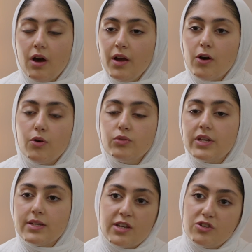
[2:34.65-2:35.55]
not
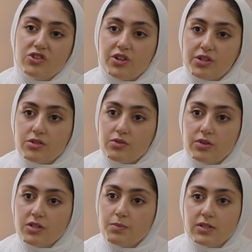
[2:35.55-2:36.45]
only as engineering
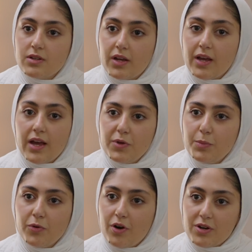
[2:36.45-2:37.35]
students, but as like
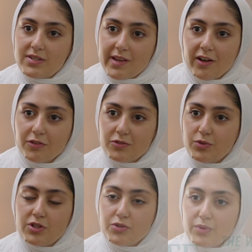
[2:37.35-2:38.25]
people ourselves,
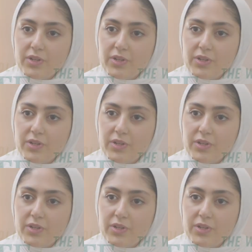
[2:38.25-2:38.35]
which is